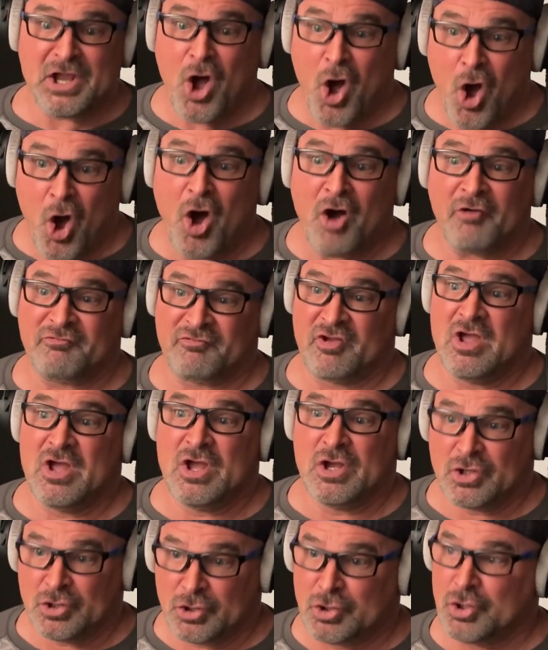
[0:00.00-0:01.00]
off
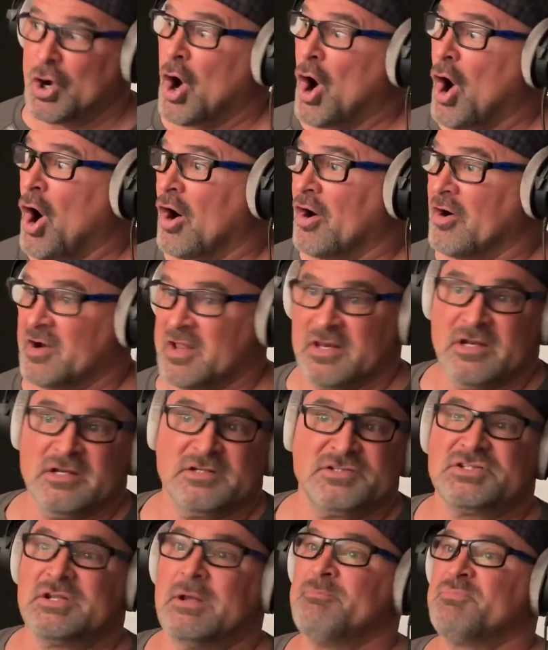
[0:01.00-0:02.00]
guard. And
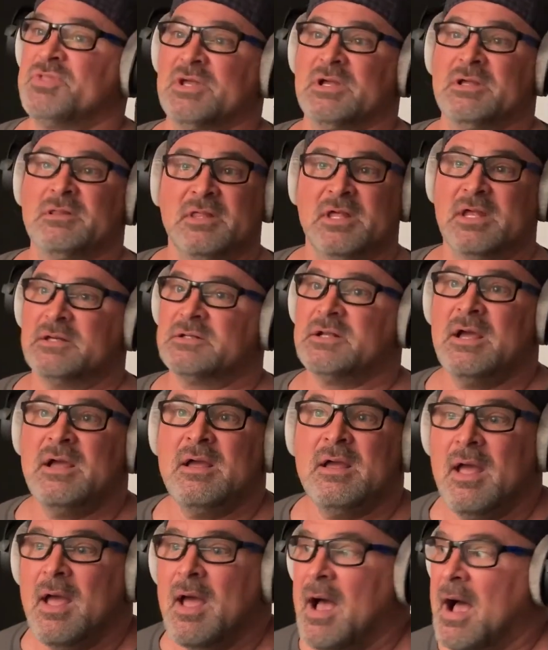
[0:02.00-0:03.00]
it's something that
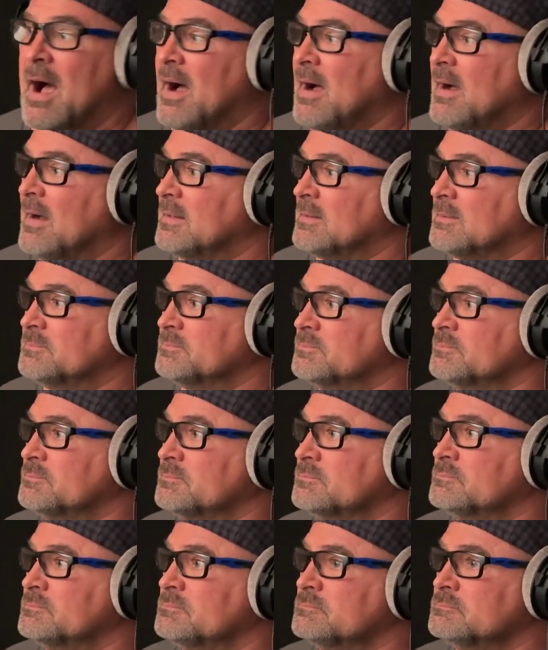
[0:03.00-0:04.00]

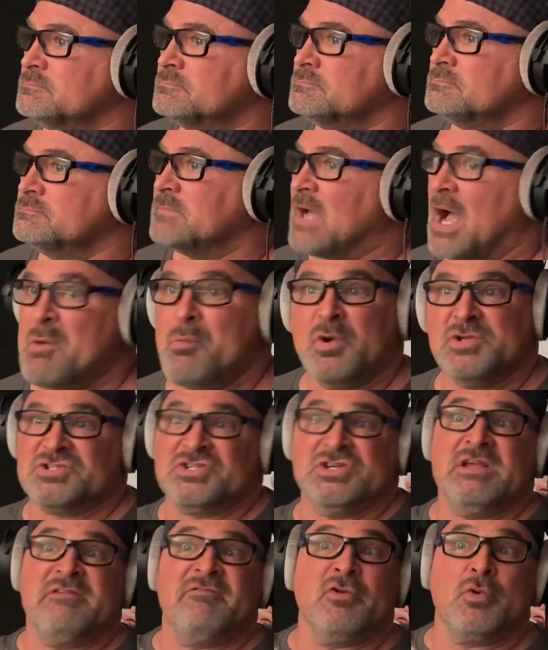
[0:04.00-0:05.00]
I
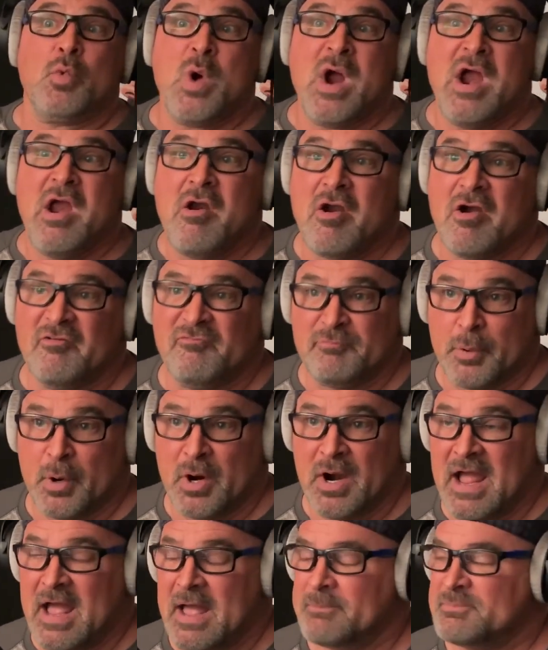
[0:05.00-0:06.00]
wasn't even aware of,
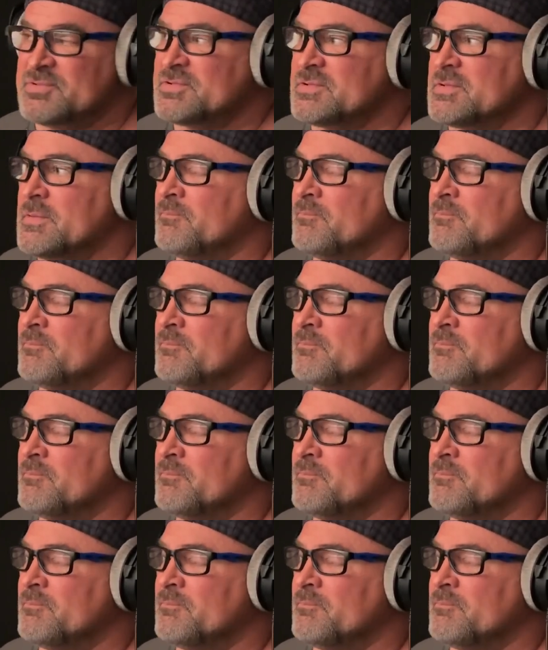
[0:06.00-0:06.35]
perhaps.